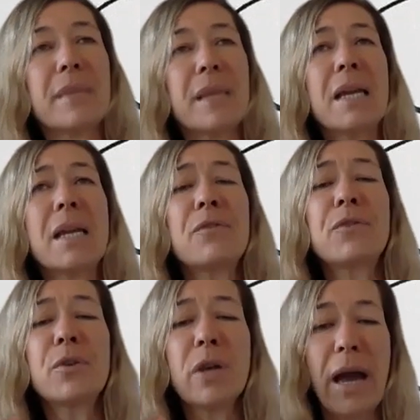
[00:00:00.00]
And
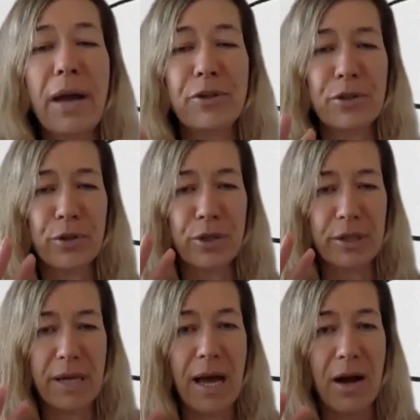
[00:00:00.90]
if you catch
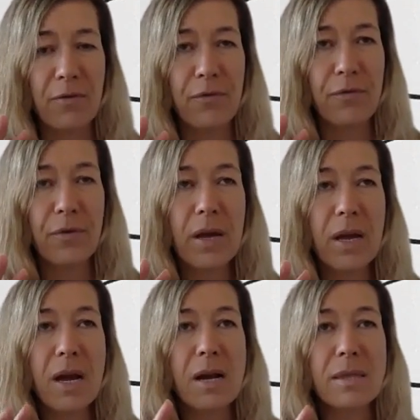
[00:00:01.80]
yourself,
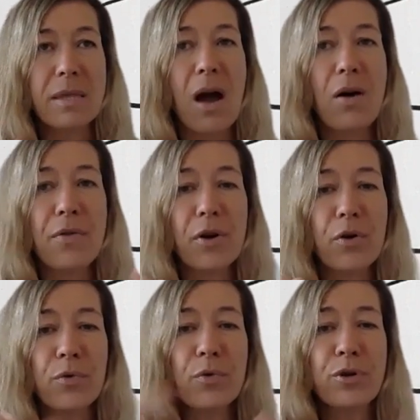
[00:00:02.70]
now the
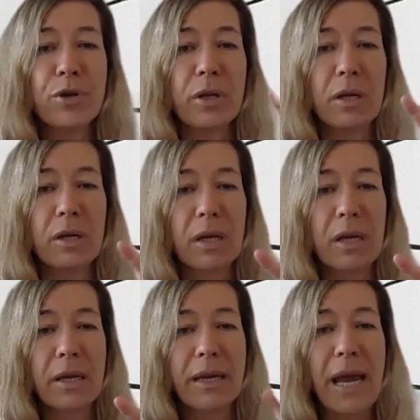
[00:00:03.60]
crucial
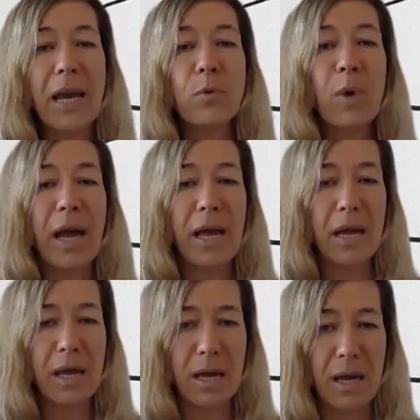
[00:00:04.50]
gateway
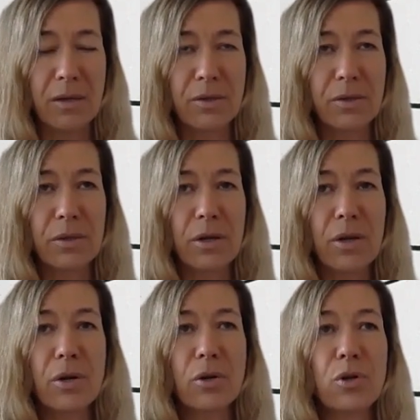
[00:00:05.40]
is,
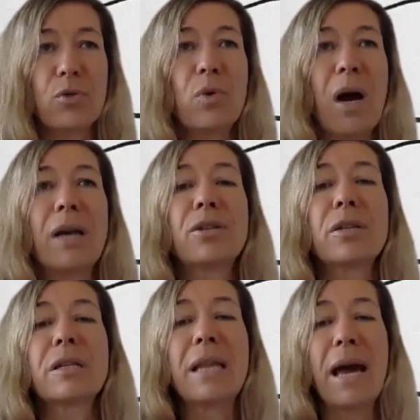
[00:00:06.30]
do I
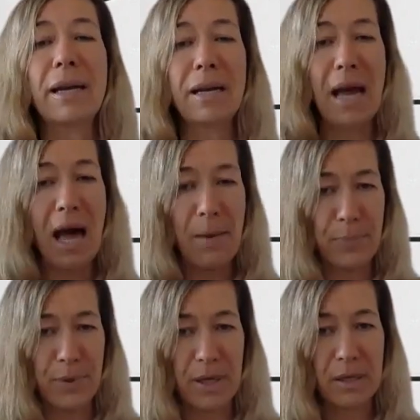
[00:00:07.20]
just let it
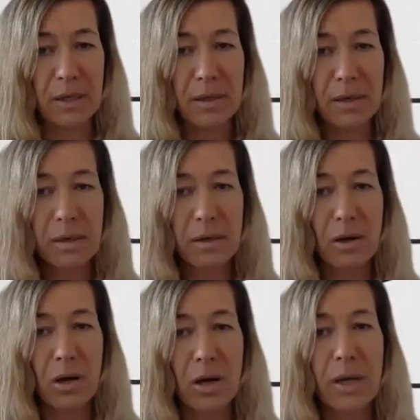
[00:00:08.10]
happen
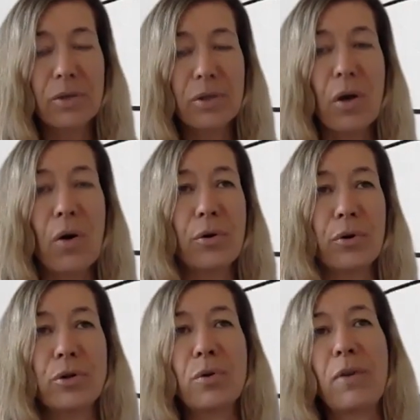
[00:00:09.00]
on its own,
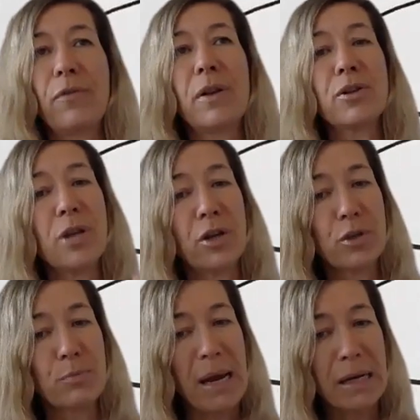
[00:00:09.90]
or do I feel
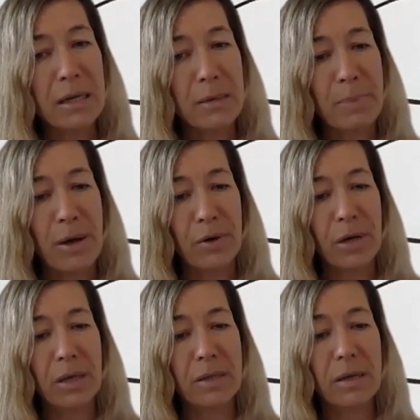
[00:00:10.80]
judgmental about
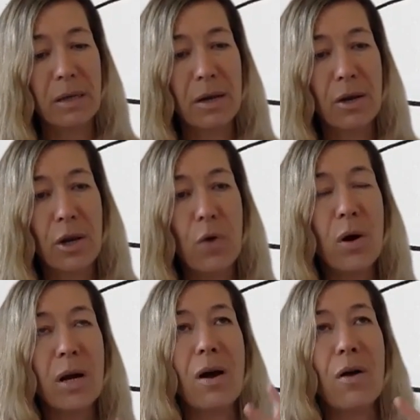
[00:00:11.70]
it,
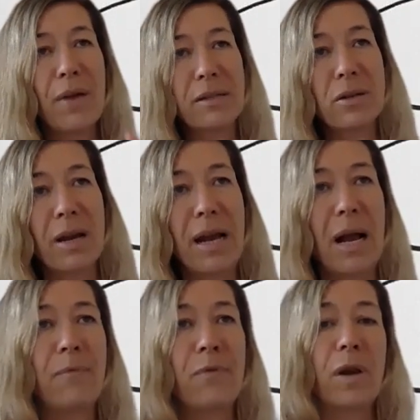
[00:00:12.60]
knowing, oh, that's not
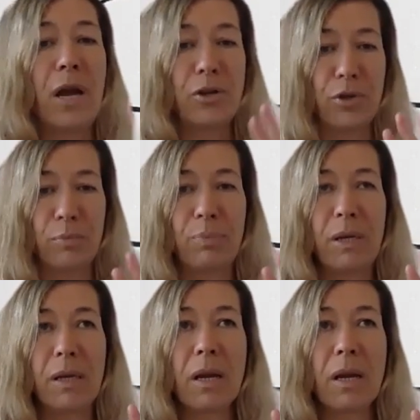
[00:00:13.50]
helpful, I should be